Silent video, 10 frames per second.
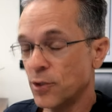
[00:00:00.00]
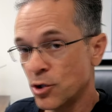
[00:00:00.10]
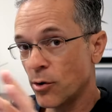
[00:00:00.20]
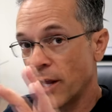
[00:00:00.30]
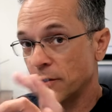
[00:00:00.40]
The
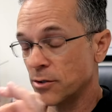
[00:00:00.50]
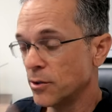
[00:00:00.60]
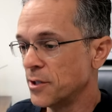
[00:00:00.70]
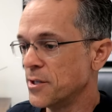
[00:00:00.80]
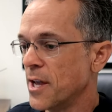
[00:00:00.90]
short answer
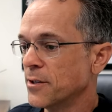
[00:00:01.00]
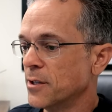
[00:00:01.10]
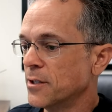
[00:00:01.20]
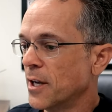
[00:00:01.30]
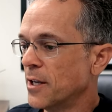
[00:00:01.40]
is yes,
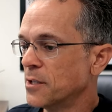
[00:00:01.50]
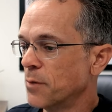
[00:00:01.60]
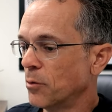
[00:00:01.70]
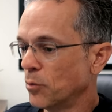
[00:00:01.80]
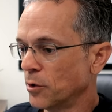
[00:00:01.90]
it does,
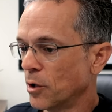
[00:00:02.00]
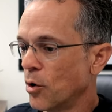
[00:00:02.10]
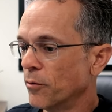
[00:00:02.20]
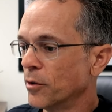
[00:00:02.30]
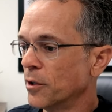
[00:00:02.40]
but we'll go
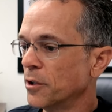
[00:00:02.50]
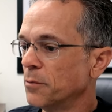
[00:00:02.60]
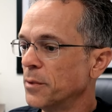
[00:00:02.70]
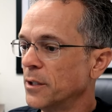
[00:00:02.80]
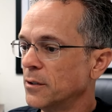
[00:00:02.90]
over a little
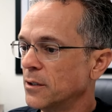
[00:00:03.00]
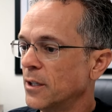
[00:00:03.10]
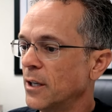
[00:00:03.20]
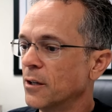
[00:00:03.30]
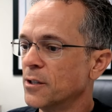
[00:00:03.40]
bit
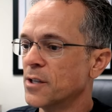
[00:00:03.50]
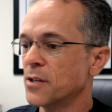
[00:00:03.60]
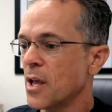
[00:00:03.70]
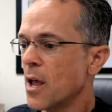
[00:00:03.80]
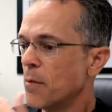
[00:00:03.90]
here. It
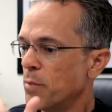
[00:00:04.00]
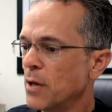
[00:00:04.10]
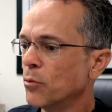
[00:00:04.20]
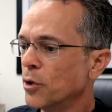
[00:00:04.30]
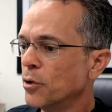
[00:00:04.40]
says,
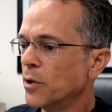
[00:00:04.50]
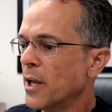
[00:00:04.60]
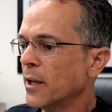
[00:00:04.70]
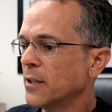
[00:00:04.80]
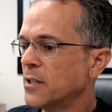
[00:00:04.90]
beetroot
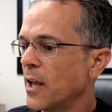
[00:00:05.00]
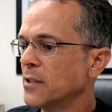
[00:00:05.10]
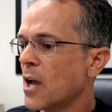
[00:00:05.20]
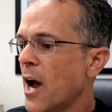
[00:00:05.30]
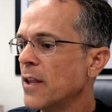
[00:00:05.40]

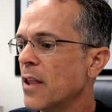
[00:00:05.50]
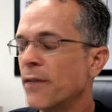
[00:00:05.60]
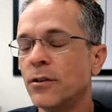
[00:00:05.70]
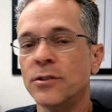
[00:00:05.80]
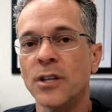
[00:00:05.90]
contains high
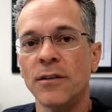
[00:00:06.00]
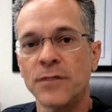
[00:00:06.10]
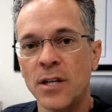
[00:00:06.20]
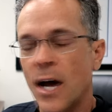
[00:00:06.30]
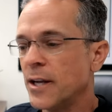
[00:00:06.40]
levels
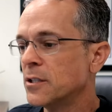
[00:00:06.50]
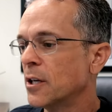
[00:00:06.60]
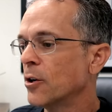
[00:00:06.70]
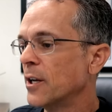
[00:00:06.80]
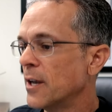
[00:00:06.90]
of
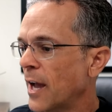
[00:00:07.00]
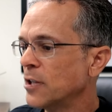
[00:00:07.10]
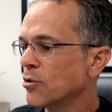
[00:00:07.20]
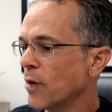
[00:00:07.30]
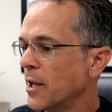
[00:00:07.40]
dietary
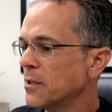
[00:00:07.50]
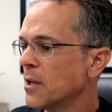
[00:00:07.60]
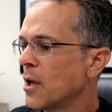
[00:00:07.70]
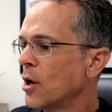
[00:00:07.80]
nitrate,